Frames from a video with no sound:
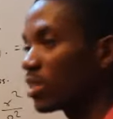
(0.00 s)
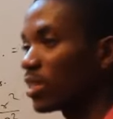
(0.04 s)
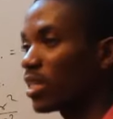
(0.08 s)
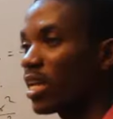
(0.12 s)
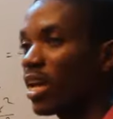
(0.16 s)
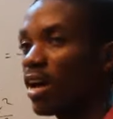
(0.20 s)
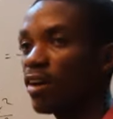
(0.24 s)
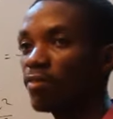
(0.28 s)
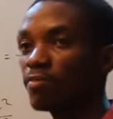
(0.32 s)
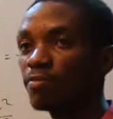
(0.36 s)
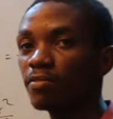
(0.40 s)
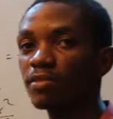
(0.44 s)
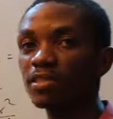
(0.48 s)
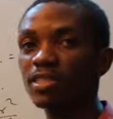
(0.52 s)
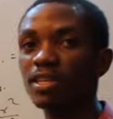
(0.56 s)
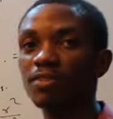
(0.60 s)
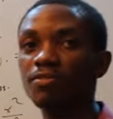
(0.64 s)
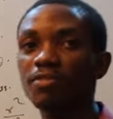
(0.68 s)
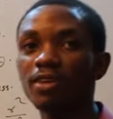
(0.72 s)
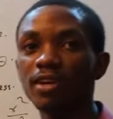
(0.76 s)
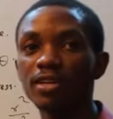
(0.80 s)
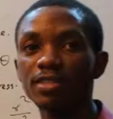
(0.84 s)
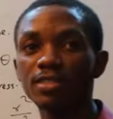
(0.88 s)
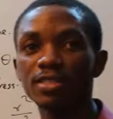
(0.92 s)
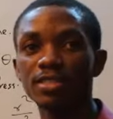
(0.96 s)
They have
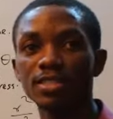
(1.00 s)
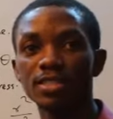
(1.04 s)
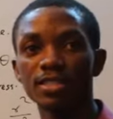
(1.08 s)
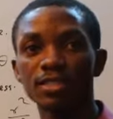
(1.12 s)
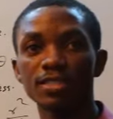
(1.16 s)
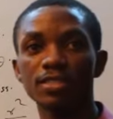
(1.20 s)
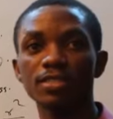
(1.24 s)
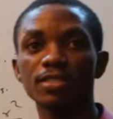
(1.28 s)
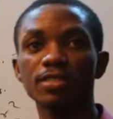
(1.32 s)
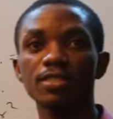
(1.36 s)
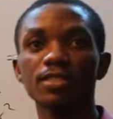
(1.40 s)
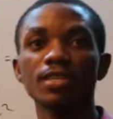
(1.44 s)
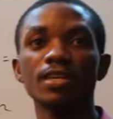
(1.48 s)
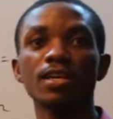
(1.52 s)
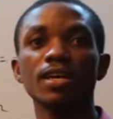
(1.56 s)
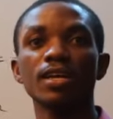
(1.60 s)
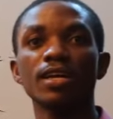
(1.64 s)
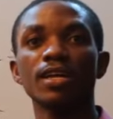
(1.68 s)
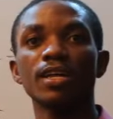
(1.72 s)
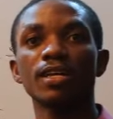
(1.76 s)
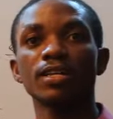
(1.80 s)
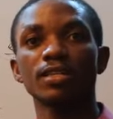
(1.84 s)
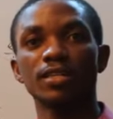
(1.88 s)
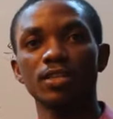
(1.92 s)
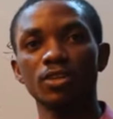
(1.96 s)
several teeth.
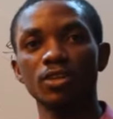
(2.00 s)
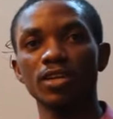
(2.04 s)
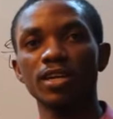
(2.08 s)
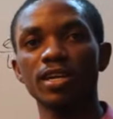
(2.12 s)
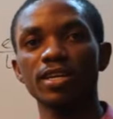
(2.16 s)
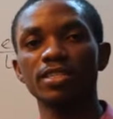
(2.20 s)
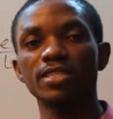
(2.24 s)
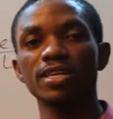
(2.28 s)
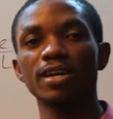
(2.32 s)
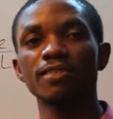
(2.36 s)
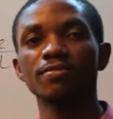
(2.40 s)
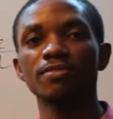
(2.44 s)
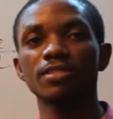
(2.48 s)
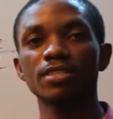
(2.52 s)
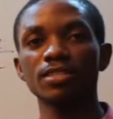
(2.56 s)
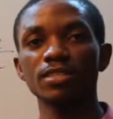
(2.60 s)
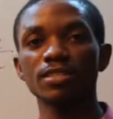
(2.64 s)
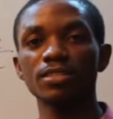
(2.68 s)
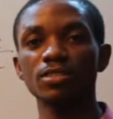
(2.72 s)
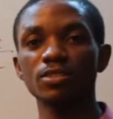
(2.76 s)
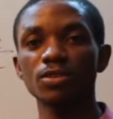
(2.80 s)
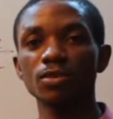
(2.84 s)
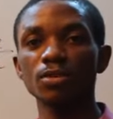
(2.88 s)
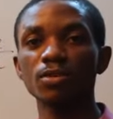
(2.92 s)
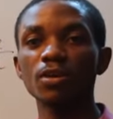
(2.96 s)
The gears have
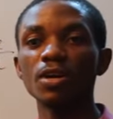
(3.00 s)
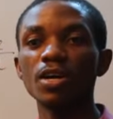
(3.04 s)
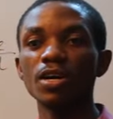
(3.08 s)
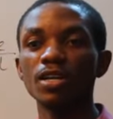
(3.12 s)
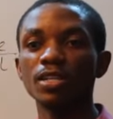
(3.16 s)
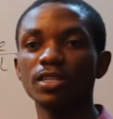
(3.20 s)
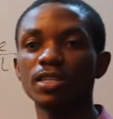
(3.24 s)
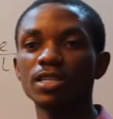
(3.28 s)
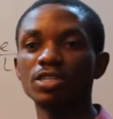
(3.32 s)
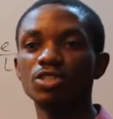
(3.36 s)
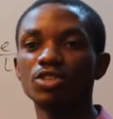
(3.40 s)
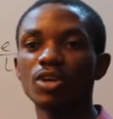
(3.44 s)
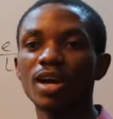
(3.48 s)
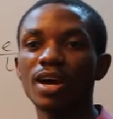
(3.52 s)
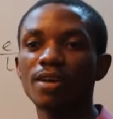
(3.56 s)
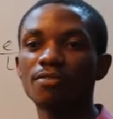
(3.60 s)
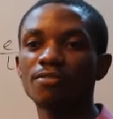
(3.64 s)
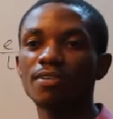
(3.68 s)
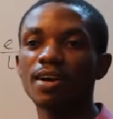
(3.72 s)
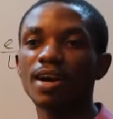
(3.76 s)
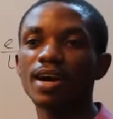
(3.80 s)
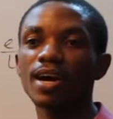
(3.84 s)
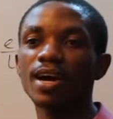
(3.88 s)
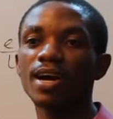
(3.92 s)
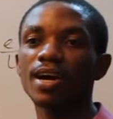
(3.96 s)
teeth. So the
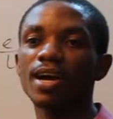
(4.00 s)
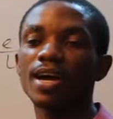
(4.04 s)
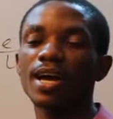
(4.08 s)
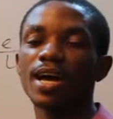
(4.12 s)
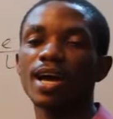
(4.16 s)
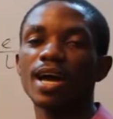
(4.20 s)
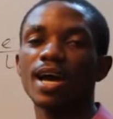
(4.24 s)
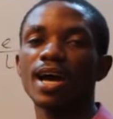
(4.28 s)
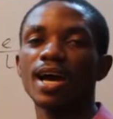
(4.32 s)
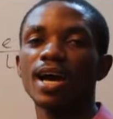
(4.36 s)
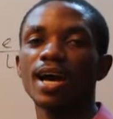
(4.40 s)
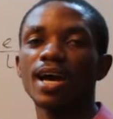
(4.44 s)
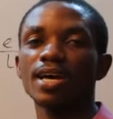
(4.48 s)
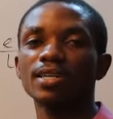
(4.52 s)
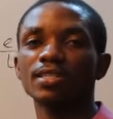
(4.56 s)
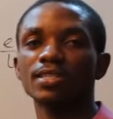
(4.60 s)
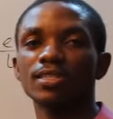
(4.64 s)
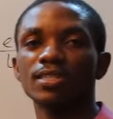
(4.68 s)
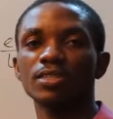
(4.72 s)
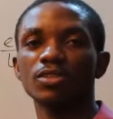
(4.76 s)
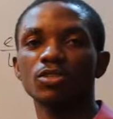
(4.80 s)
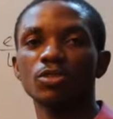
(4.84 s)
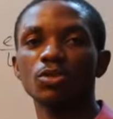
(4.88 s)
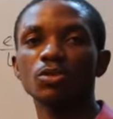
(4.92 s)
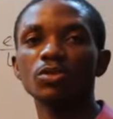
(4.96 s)
driver
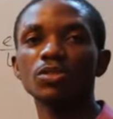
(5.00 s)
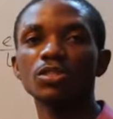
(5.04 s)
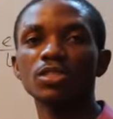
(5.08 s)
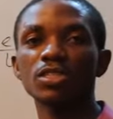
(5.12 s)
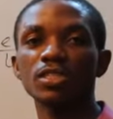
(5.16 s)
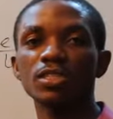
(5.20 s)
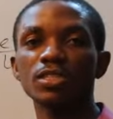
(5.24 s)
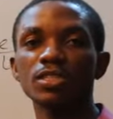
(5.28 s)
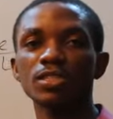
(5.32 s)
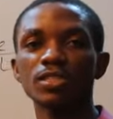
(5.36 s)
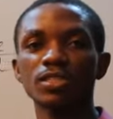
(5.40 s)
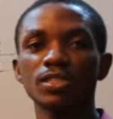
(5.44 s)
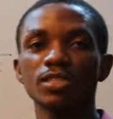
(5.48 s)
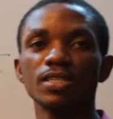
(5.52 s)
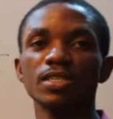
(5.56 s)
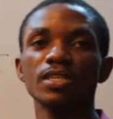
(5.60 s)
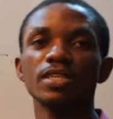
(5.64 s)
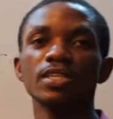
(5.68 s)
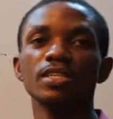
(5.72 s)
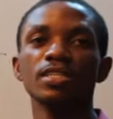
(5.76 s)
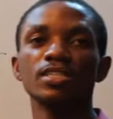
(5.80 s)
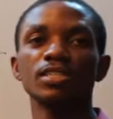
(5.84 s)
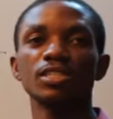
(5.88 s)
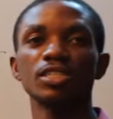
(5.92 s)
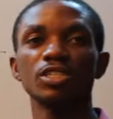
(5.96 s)
has his own teeth.
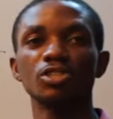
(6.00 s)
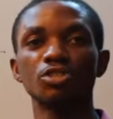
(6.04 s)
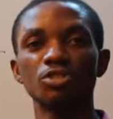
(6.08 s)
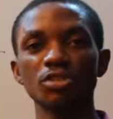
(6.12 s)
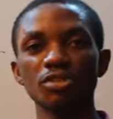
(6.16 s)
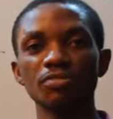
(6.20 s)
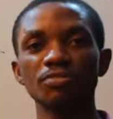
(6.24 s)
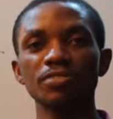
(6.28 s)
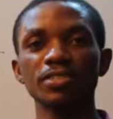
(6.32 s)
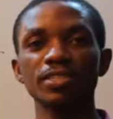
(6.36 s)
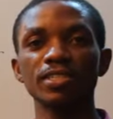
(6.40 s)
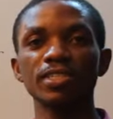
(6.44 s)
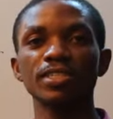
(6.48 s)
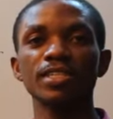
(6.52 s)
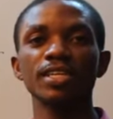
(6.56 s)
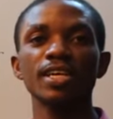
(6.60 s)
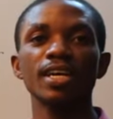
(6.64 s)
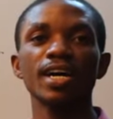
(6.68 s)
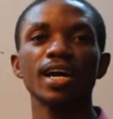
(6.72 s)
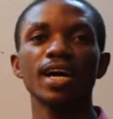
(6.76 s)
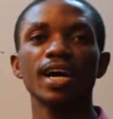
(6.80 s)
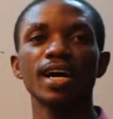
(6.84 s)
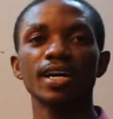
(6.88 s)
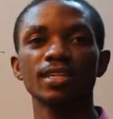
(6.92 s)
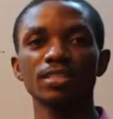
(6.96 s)
The driven
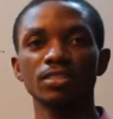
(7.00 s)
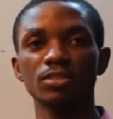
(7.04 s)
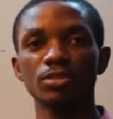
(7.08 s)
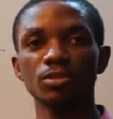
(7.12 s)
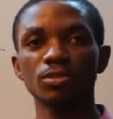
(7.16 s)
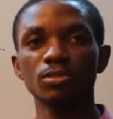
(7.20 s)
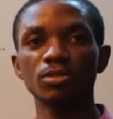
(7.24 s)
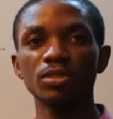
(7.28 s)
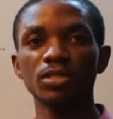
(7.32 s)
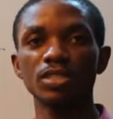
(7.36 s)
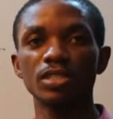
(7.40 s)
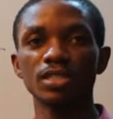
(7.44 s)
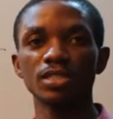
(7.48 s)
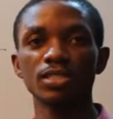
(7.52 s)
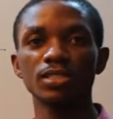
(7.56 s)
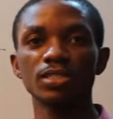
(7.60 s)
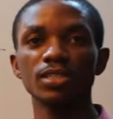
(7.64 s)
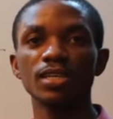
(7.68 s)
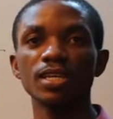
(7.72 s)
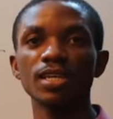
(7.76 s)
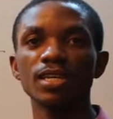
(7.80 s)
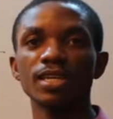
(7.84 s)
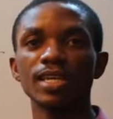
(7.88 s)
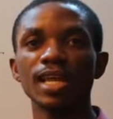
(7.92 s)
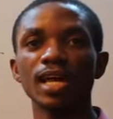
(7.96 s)
has his own
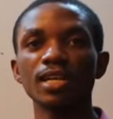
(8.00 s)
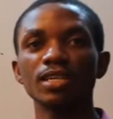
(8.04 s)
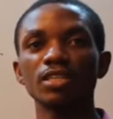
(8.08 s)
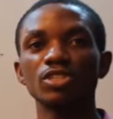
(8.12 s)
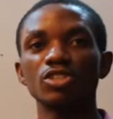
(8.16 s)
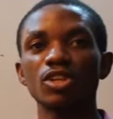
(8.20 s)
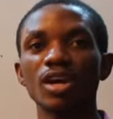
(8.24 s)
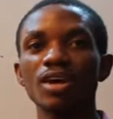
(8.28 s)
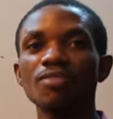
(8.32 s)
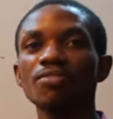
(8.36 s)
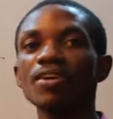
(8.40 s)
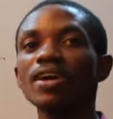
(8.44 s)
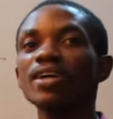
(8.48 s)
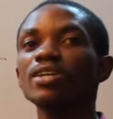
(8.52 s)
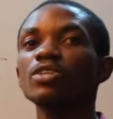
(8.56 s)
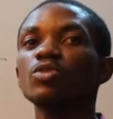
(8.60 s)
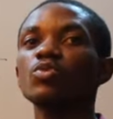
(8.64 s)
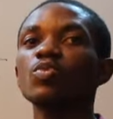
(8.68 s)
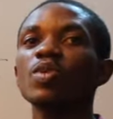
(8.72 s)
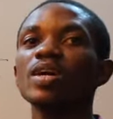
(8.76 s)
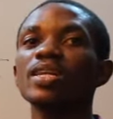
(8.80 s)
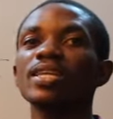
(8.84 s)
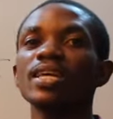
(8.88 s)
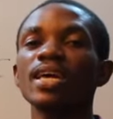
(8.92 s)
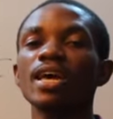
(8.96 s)
teeth. Now the driver is
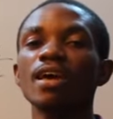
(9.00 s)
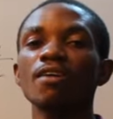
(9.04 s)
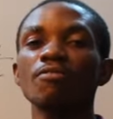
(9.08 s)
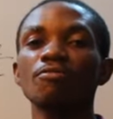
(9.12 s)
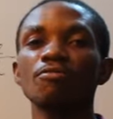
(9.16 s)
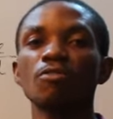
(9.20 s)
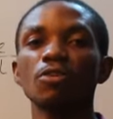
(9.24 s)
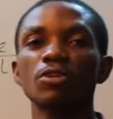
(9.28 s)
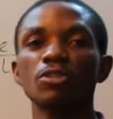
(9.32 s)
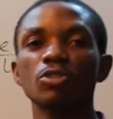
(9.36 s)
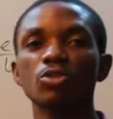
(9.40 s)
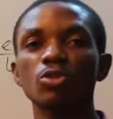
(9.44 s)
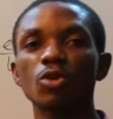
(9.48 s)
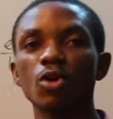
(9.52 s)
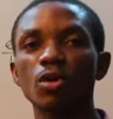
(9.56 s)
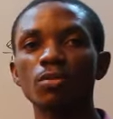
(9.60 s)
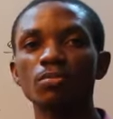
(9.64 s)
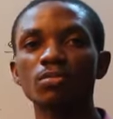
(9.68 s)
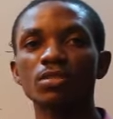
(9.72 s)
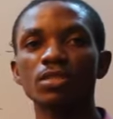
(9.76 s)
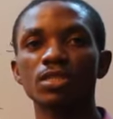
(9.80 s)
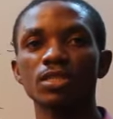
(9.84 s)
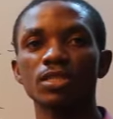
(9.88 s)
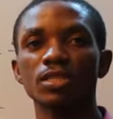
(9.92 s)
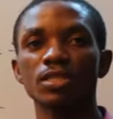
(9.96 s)
where the effort
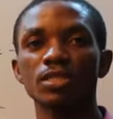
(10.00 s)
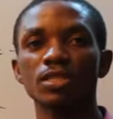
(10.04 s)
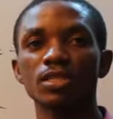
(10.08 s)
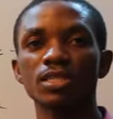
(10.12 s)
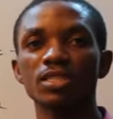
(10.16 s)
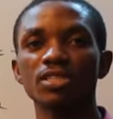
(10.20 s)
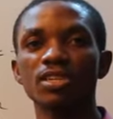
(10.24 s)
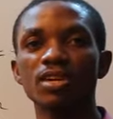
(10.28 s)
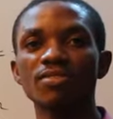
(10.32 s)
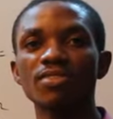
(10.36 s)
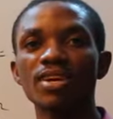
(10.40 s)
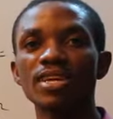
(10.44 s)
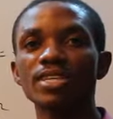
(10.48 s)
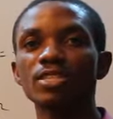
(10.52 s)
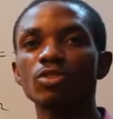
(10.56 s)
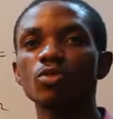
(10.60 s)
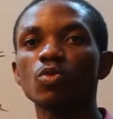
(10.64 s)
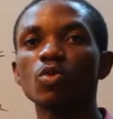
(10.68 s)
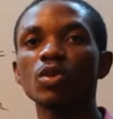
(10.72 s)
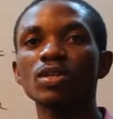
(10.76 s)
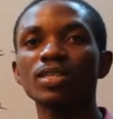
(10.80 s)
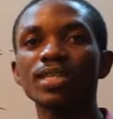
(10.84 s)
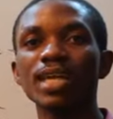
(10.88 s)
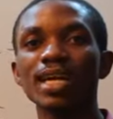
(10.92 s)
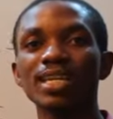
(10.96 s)
comes in. The driver is the
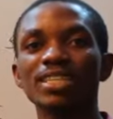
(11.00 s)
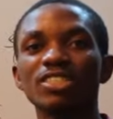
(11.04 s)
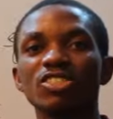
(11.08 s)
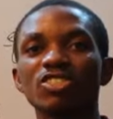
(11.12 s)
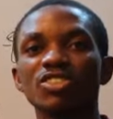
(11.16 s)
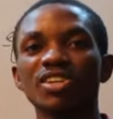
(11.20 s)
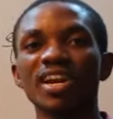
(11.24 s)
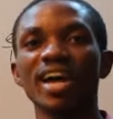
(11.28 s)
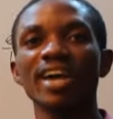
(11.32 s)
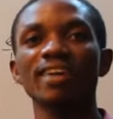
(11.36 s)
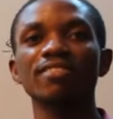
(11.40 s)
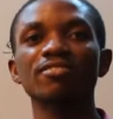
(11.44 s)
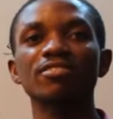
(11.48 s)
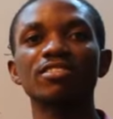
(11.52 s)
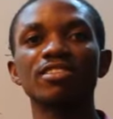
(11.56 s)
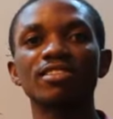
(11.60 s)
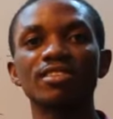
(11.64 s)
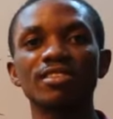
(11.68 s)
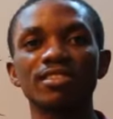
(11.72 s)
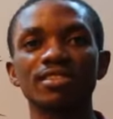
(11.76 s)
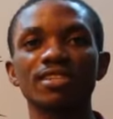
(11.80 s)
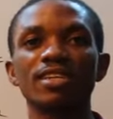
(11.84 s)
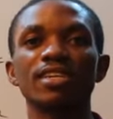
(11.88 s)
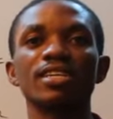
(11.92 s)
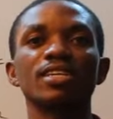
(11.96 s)
one that
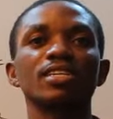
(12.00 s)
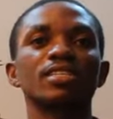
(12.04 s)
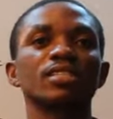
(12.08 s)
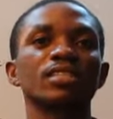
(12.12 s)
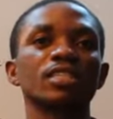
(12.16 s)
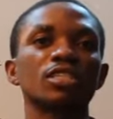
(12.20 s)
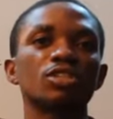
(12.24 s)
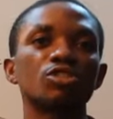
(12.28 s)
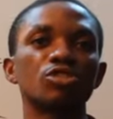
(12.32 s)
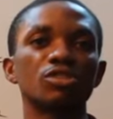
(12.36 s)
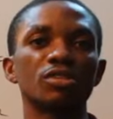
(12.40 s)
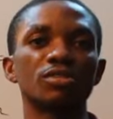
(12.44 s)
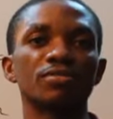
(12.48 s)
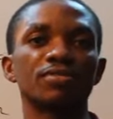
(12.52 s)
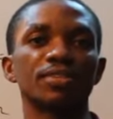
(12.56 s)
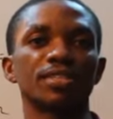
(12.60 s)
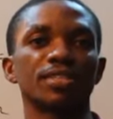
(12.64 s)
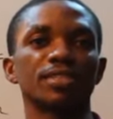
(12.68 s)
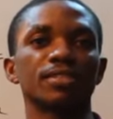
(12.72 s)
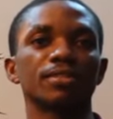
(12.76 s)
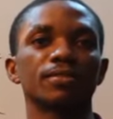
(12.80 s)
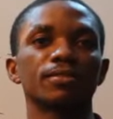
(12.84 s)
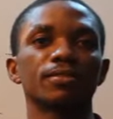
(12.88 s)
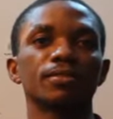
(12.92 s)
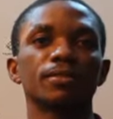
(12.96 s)
drives the
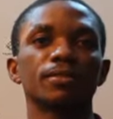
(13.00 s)
driven.